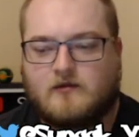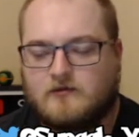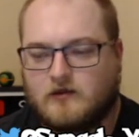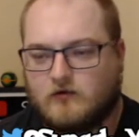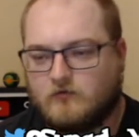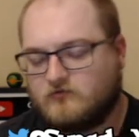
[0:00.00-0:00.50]

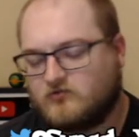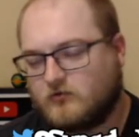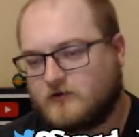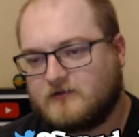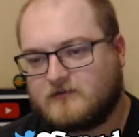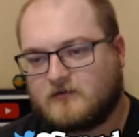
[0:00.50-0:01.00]
Yo, join
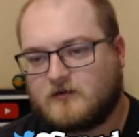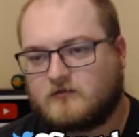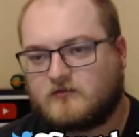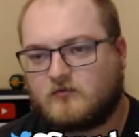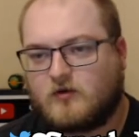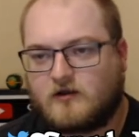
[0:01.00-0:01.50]
the Sunaak
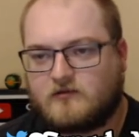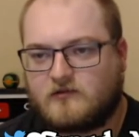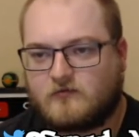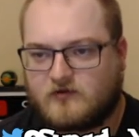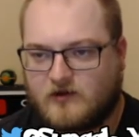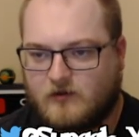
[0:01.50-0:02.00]
squad.
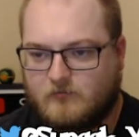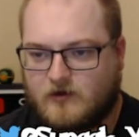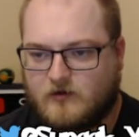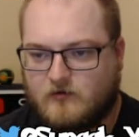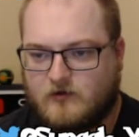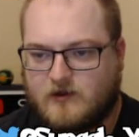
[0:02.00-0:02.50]
Subscribe now.
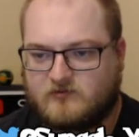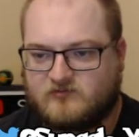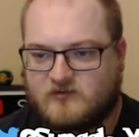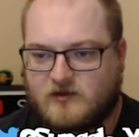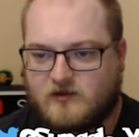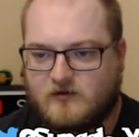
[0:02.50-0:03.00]

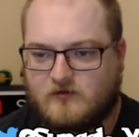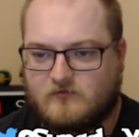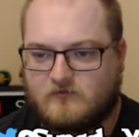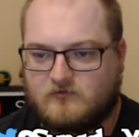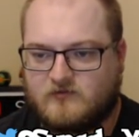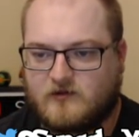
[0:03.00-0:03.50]
Hashtag
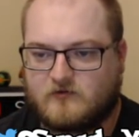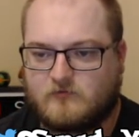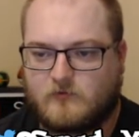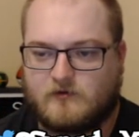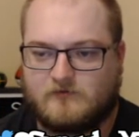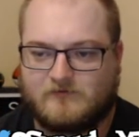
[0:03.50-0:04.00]
Sunaak
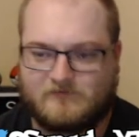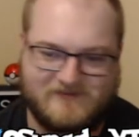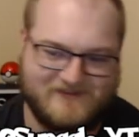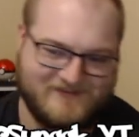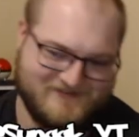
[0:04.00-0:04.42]
squad. No.